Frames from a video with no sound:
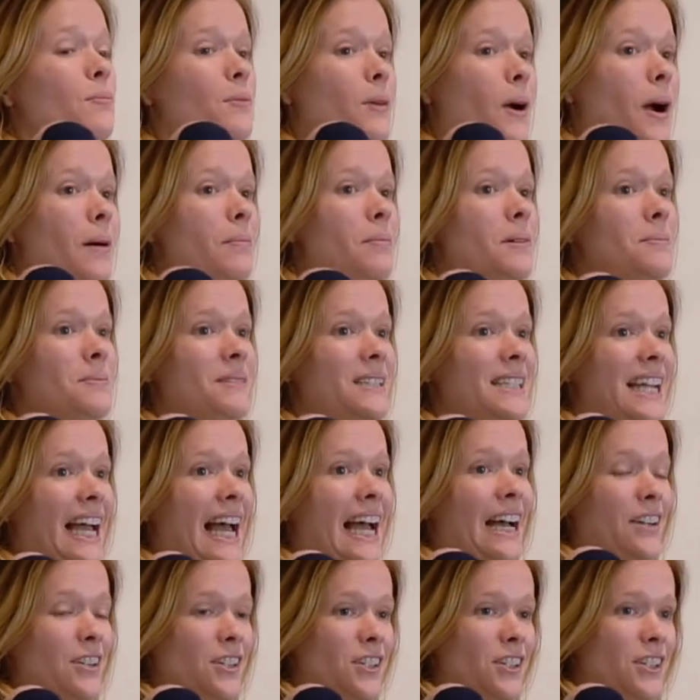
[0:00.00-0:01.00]
probably
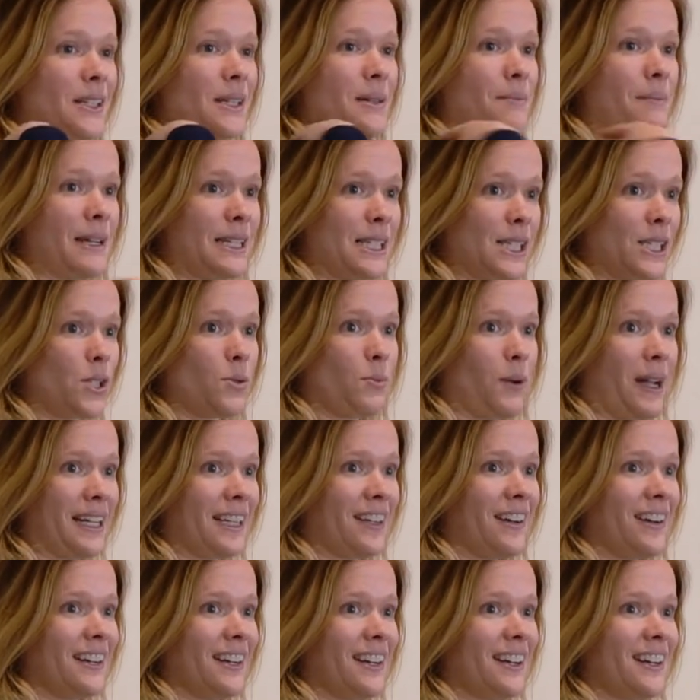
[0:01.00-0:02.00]
actually my sweat
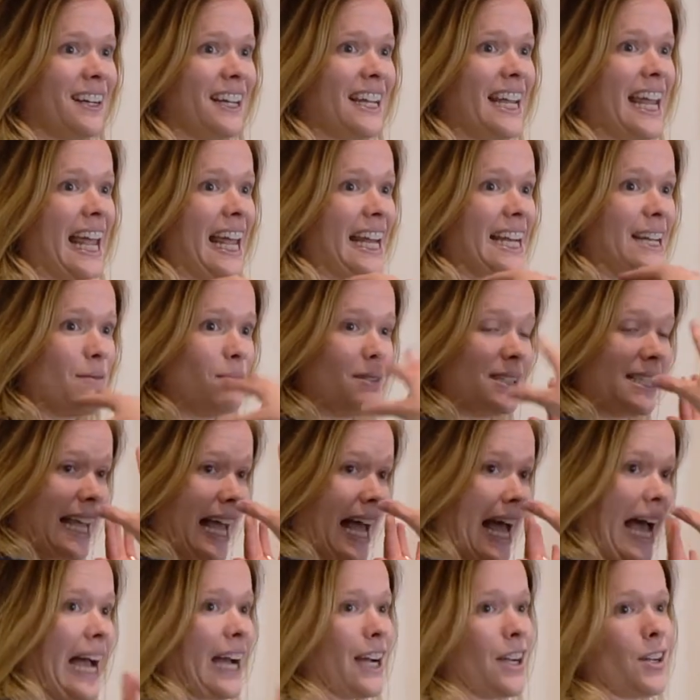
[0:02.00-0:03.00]
got on it and it was
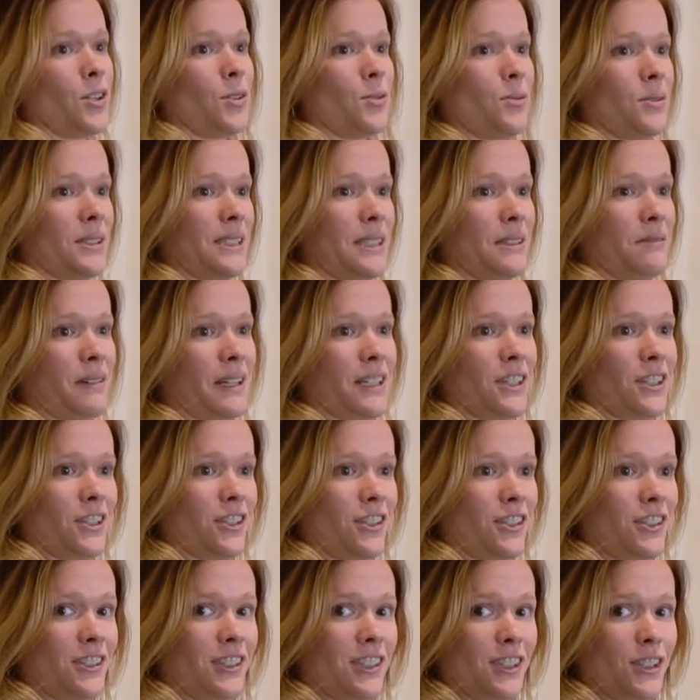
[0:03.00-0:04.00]
actually
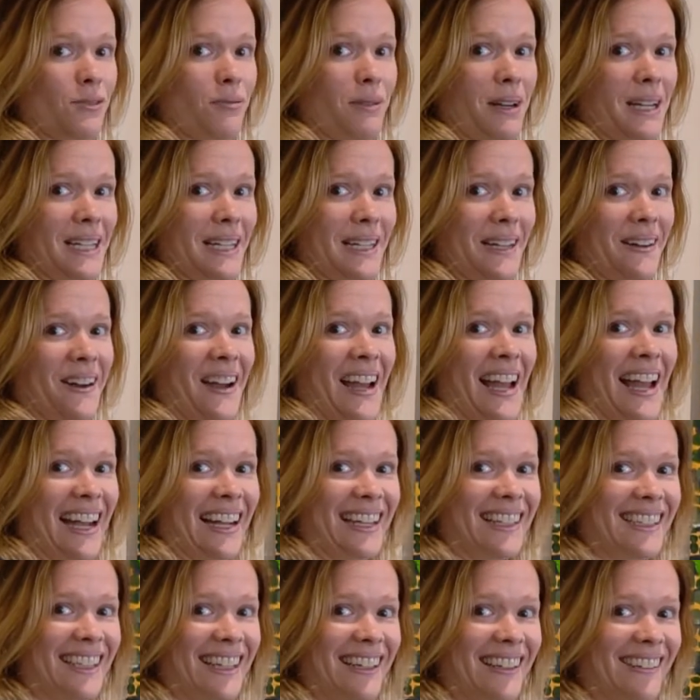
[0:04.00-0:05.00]
registered as
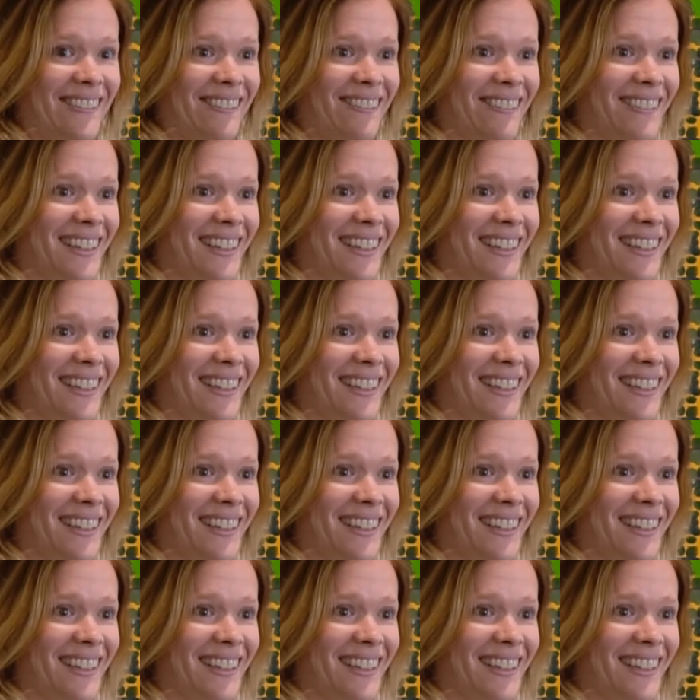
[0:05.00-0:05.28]
radioactive.